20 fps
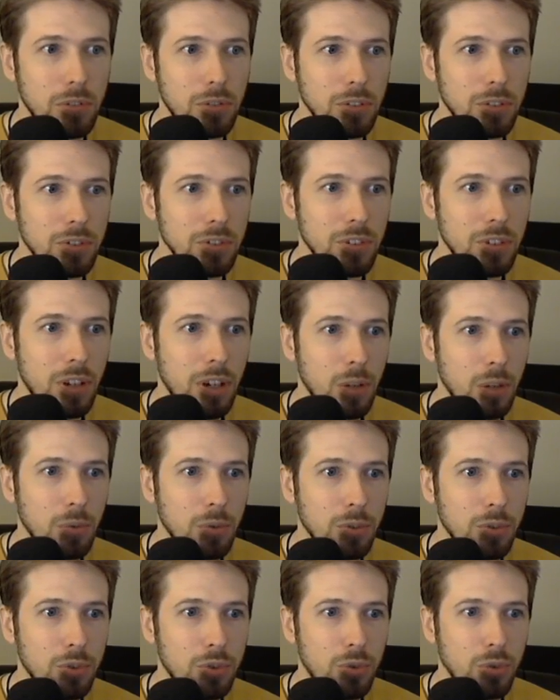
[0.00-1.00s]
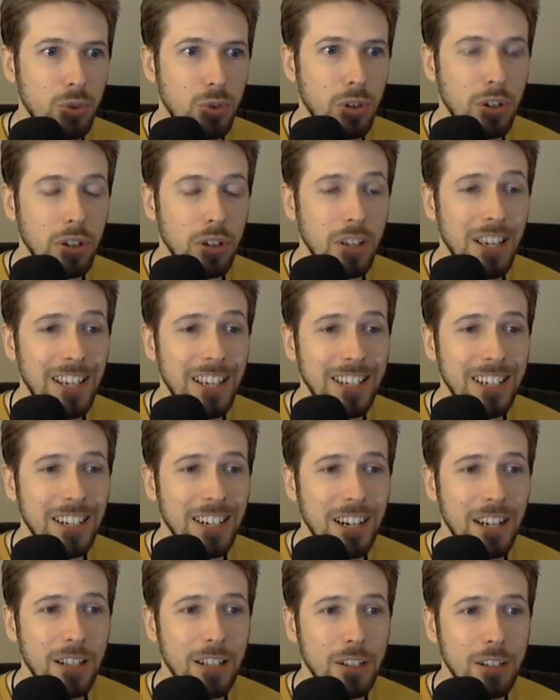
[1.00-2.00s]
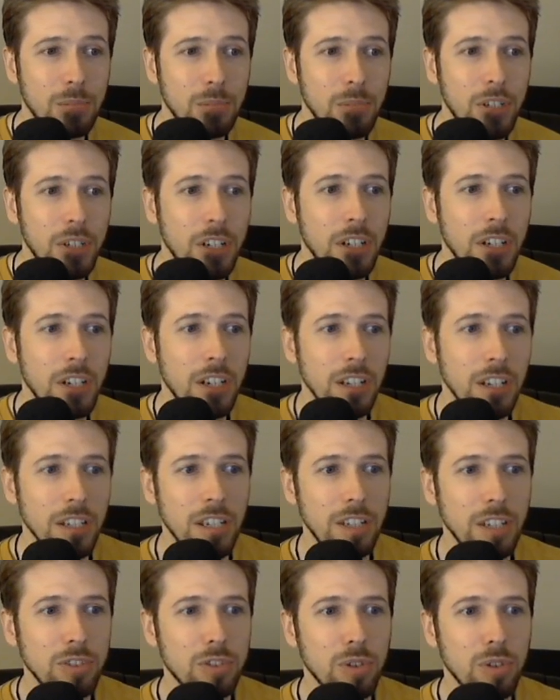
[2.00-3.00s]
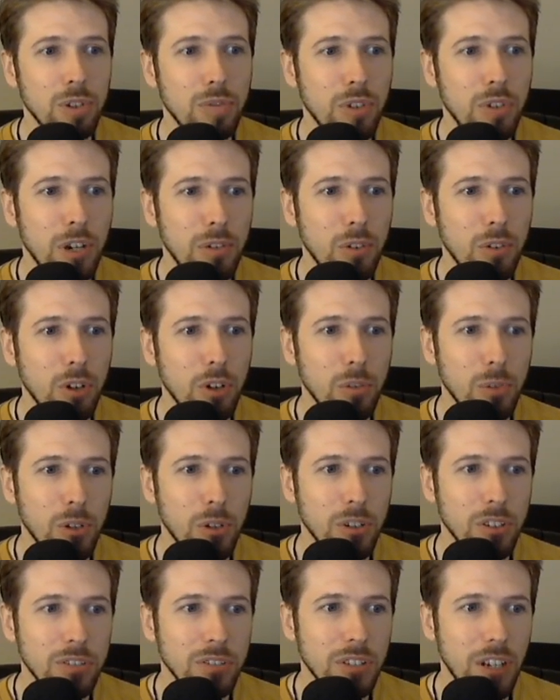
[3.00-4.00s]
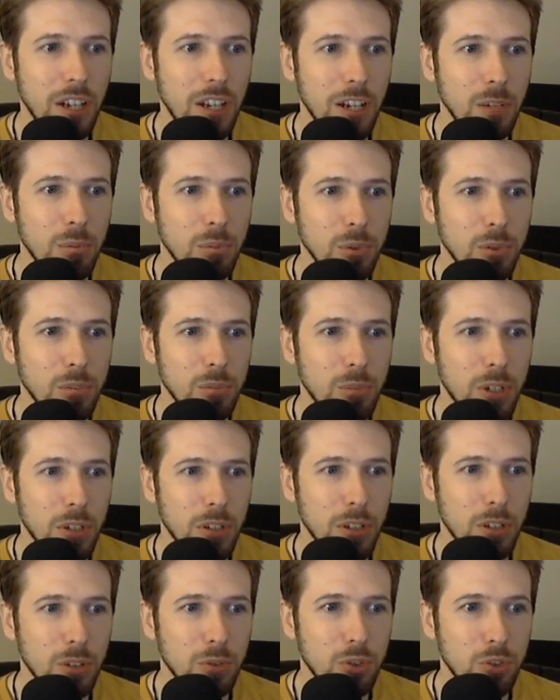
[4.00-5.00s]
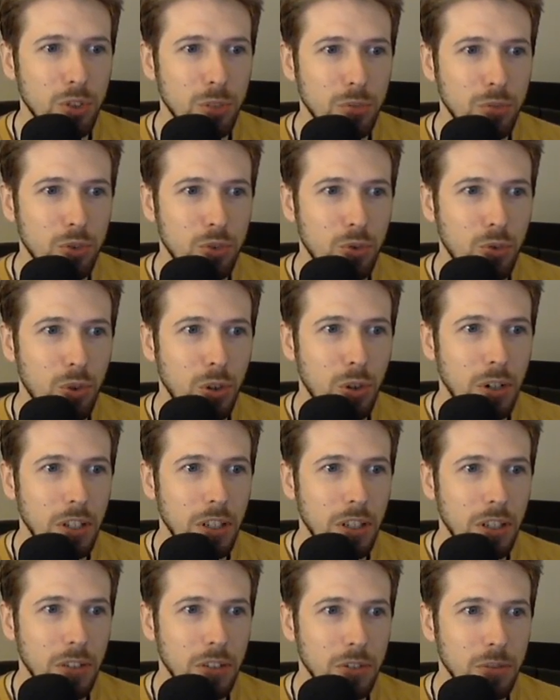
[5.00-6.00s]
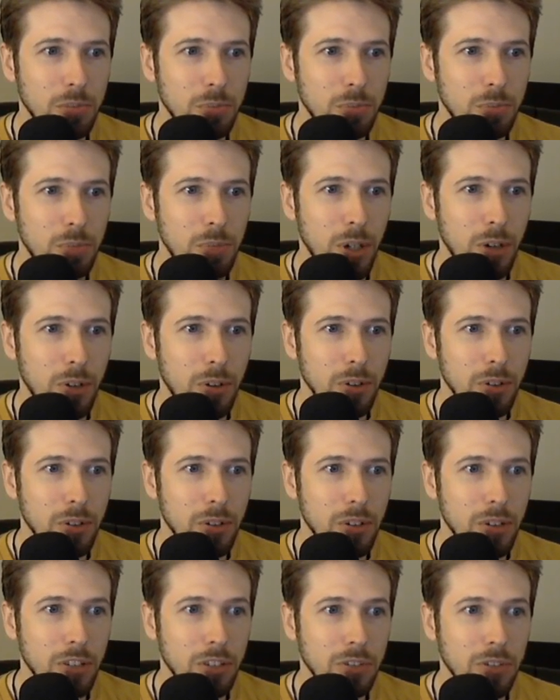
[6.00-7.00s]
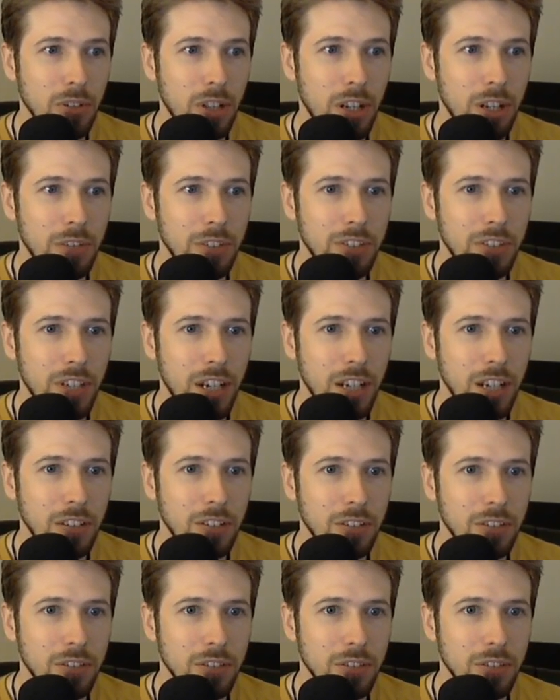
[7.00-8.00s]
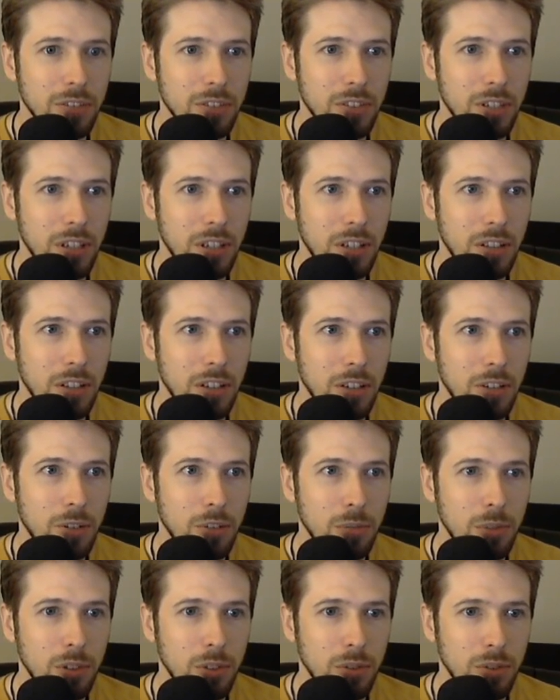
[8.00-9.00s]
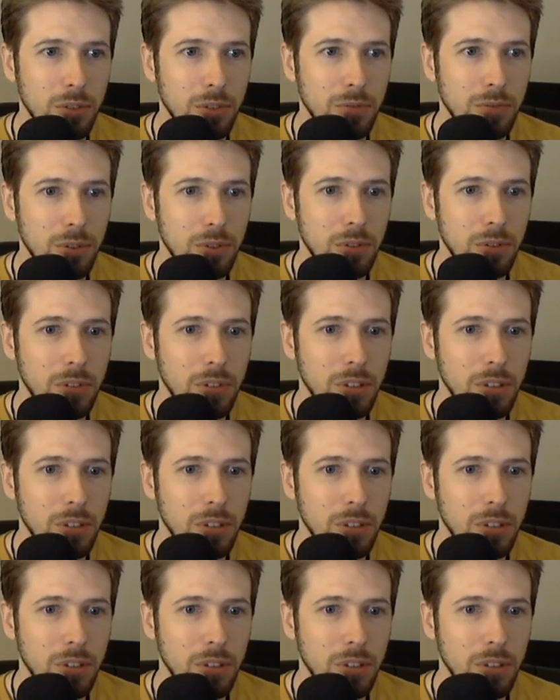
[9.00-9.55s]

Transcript: This guy will destroy a column. Gains 35 armor and attack. Boosted by yellow gems destroyed. Gains barrier. That's a lot of attack that it does gain. That could be useful.